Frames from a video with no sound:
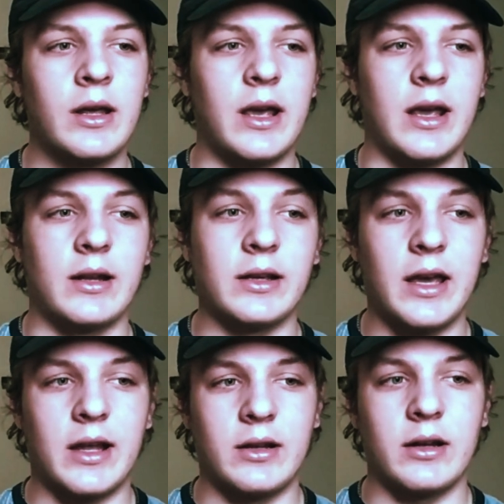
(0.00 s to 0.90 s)
and
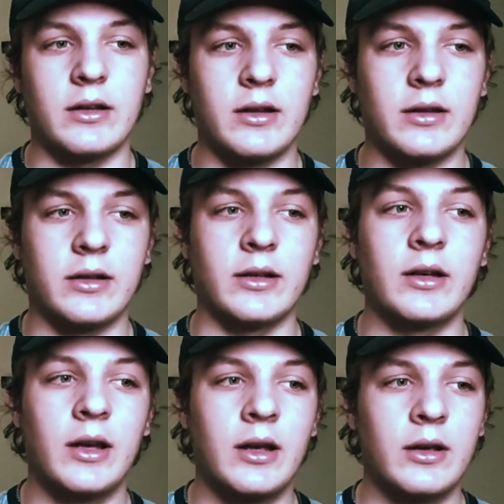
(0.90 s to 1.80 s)
again, another
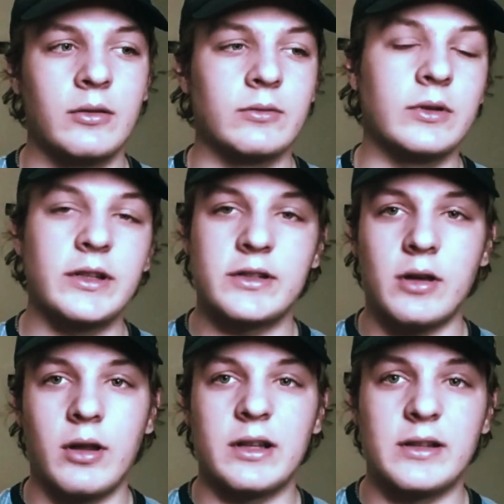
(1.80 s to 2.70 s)
really
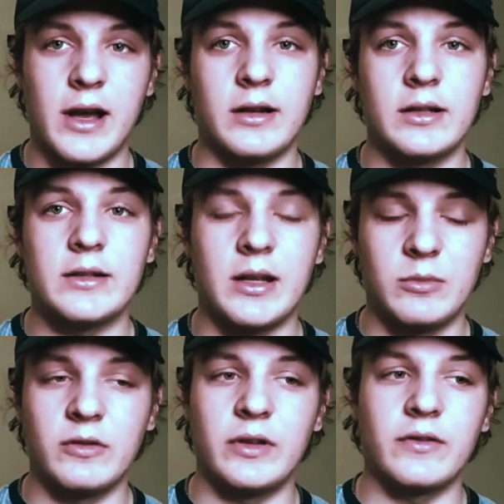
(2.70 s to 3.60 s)
solid 9 out of 10
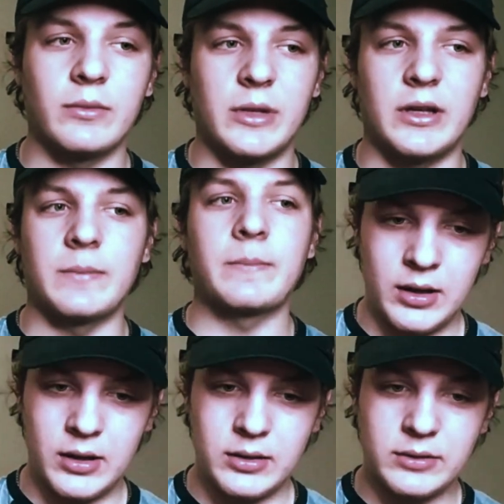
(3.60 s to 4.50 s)
movie for me.
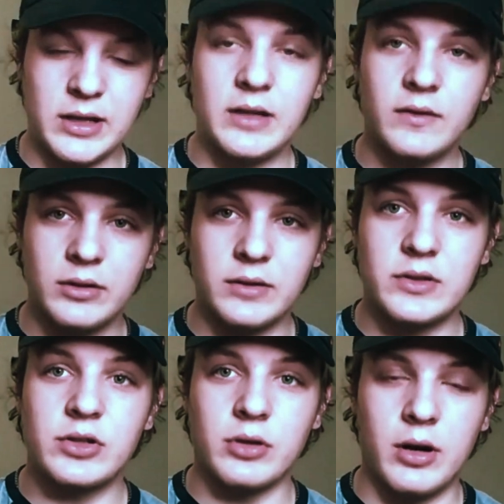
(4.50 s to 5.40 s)
Denis Villeneuve's
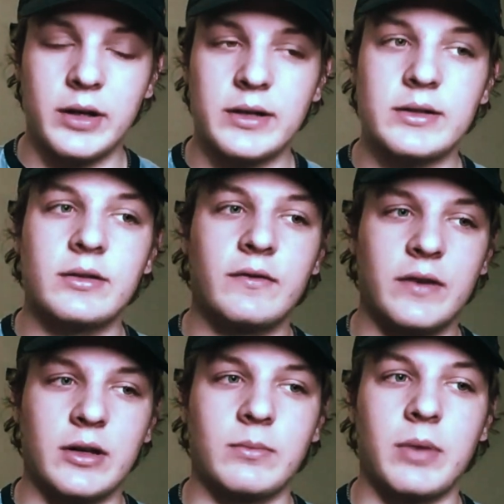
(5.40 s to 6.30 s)
strongest
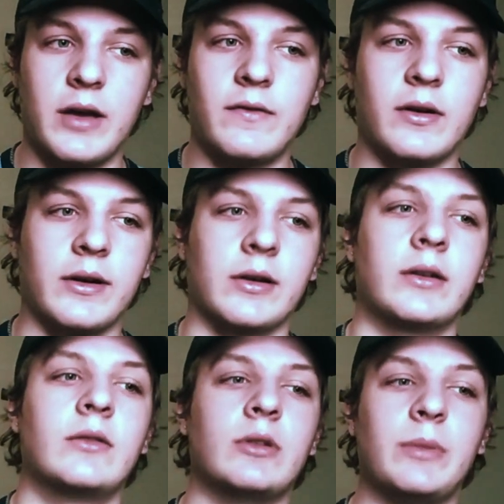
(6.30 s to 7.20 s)
film by far
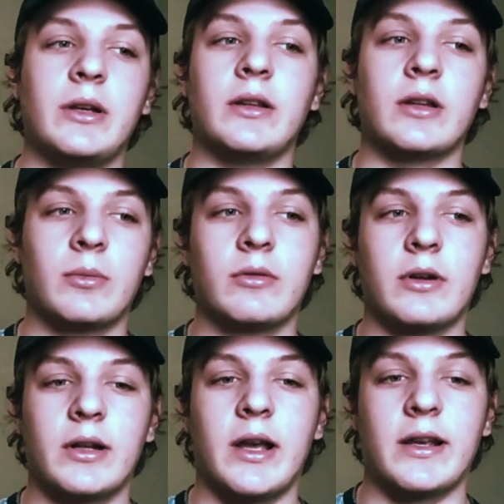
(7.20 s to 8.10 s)
would be number
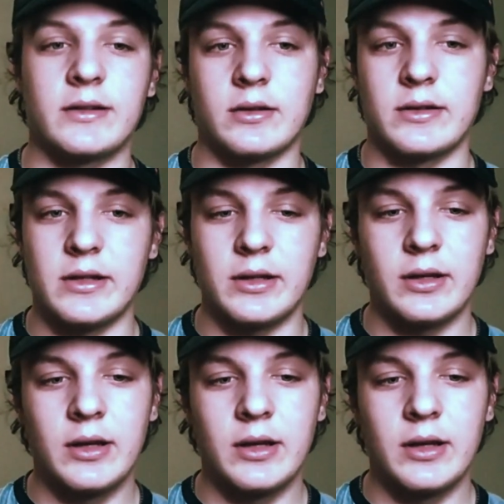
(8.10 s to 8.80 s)
1, Incendie.